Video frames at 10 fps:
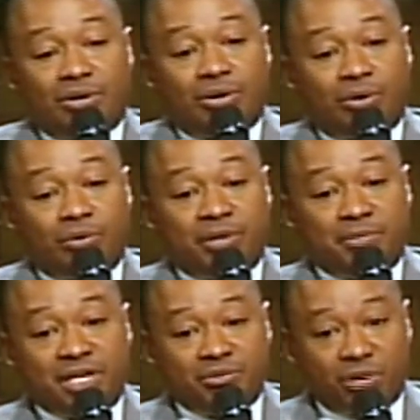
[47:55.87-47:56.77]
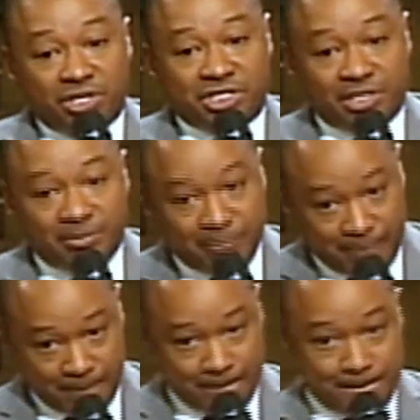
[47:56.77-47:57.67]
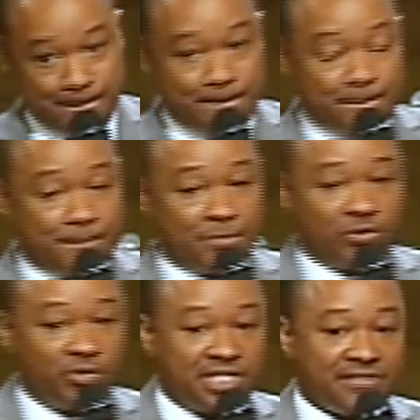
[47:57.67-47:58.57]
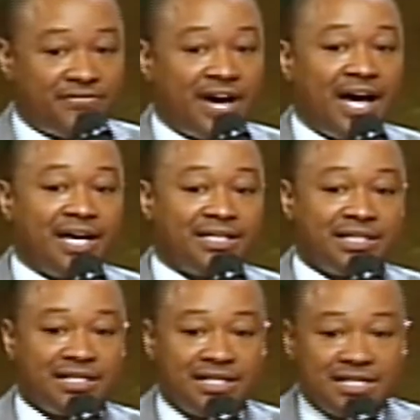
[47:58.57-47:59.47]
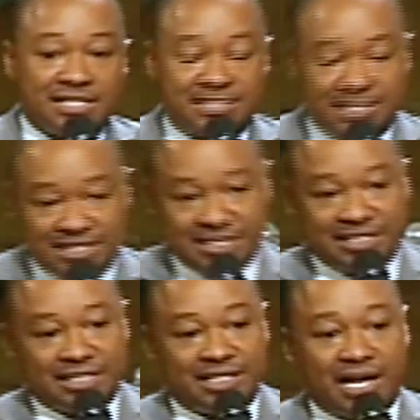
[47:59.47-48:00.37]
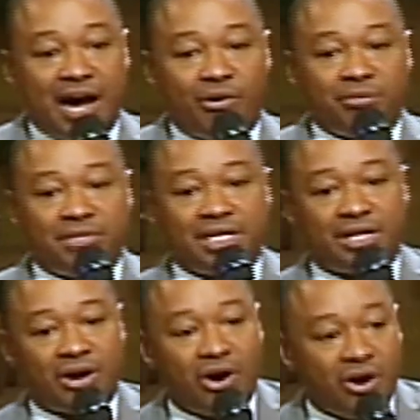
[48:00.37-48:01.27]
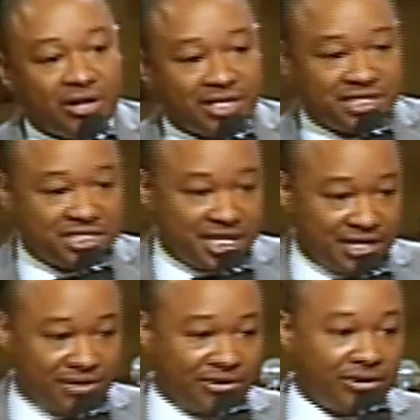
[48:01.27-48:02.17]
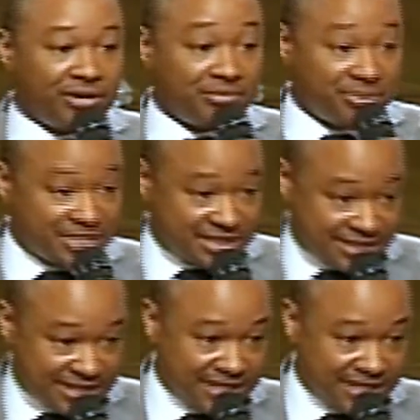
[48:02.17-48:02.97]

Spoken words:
When men worship, we defy the statistic that our men are all in jail or in prison.